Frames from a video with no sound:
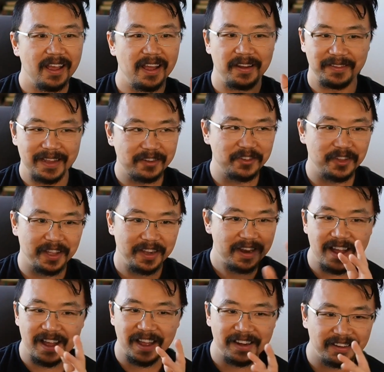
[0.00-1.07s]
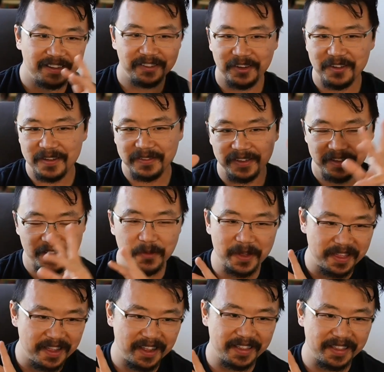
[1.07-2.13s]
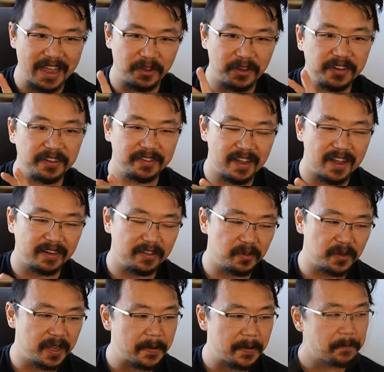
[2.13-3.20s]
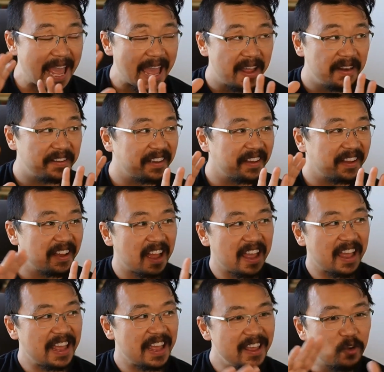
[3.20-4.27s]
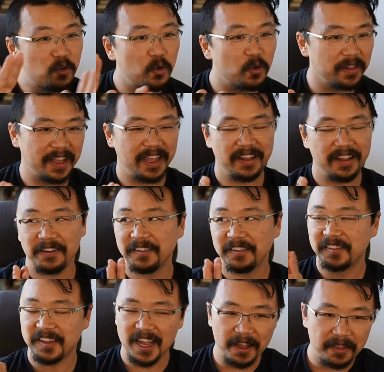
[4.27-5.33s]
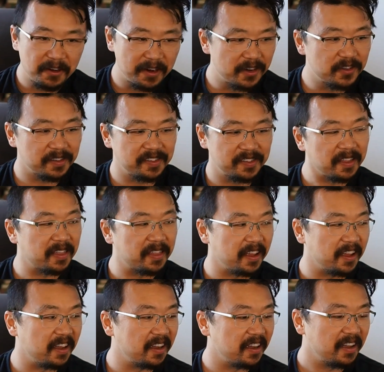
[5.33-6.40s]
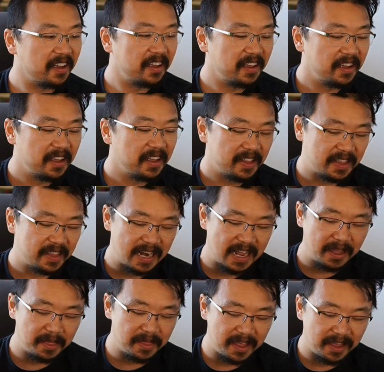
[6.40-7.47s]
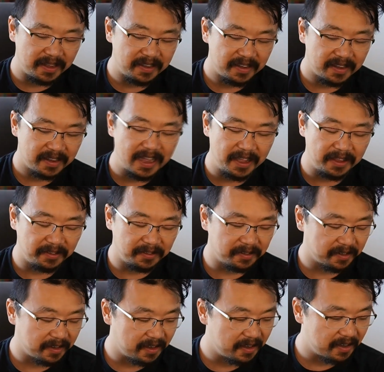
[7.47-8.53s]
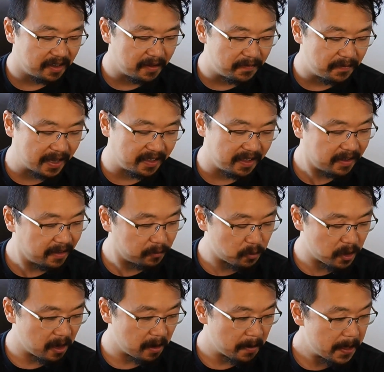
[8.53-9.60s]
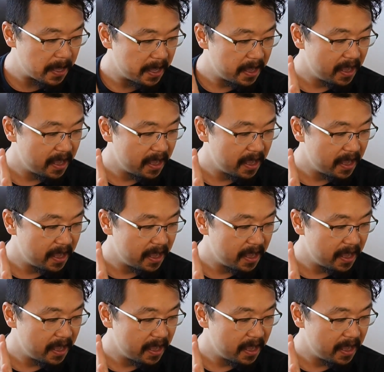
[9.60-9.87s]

And it's actually not, because you don't have to deal with any of that. You can just talk to it. And equally, there's this other interesting thing that I think is affecting this, where